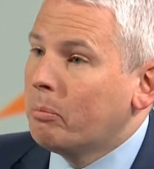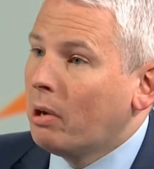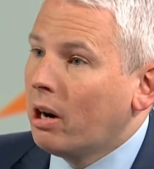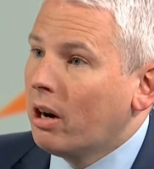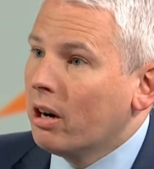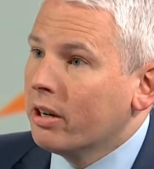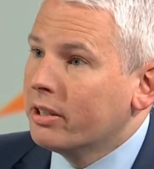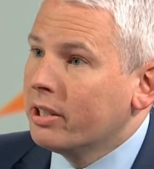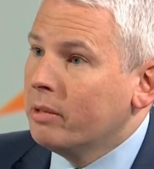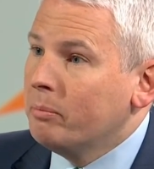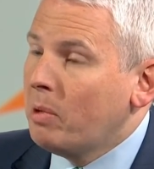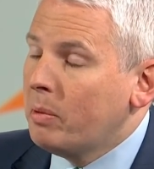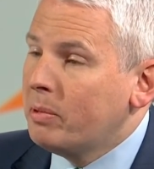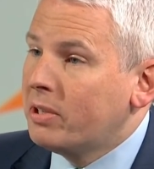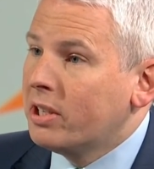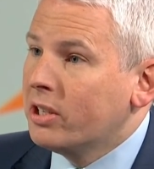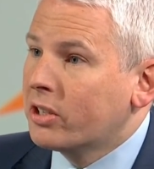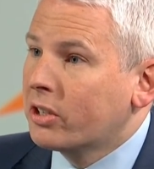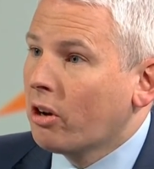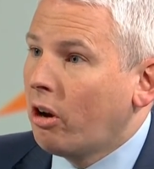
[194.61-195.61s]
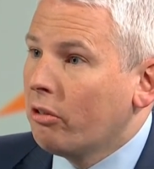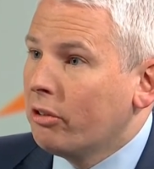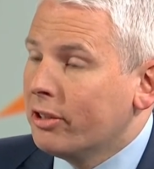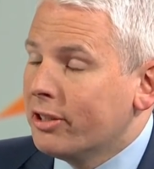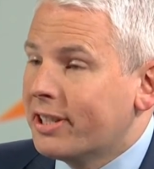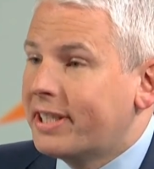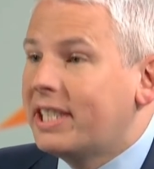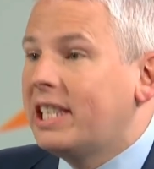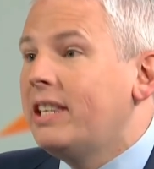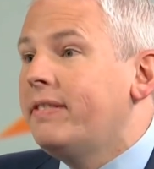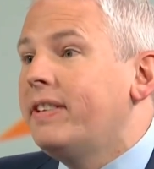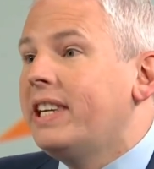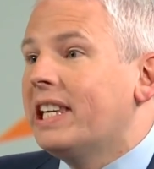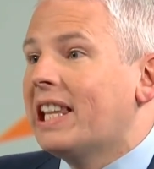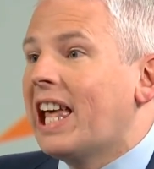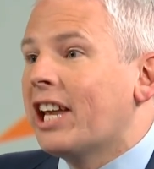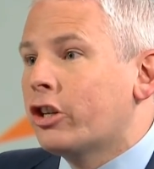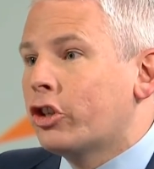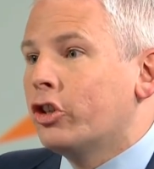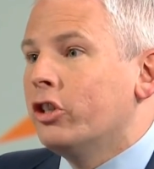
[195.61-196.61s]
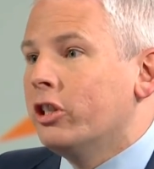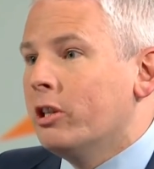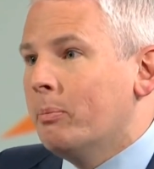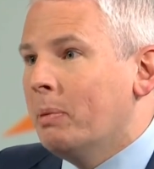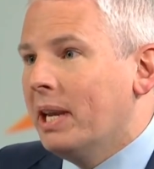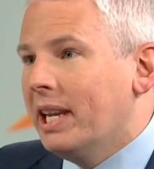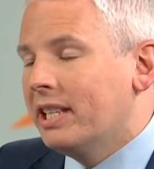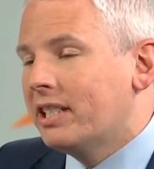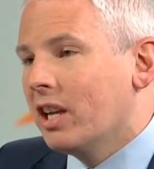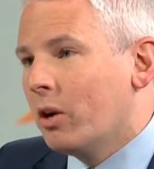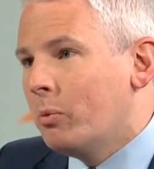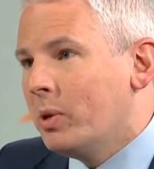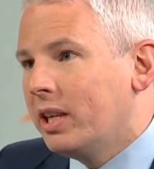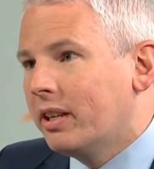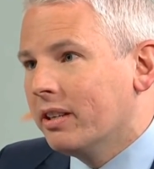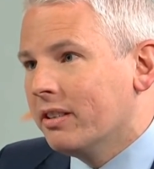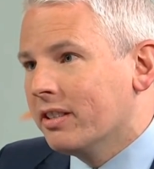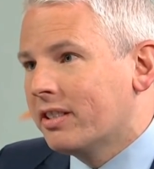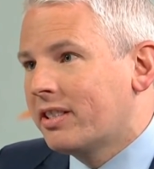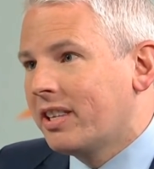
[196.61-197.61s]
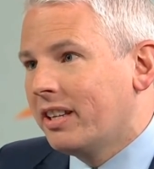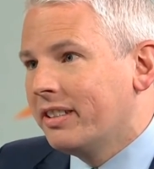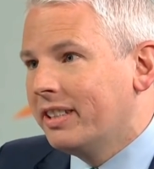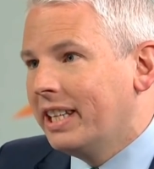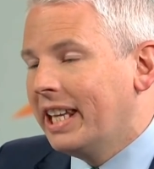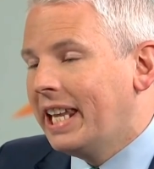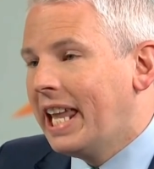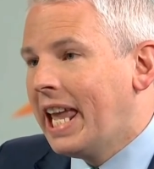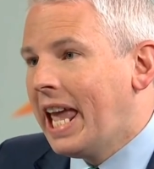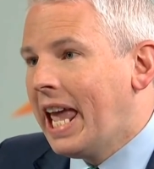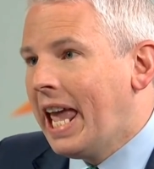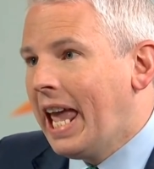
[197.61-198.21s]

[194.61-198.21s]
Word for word: part in BBC Scotland's TV election debate a week on Sunday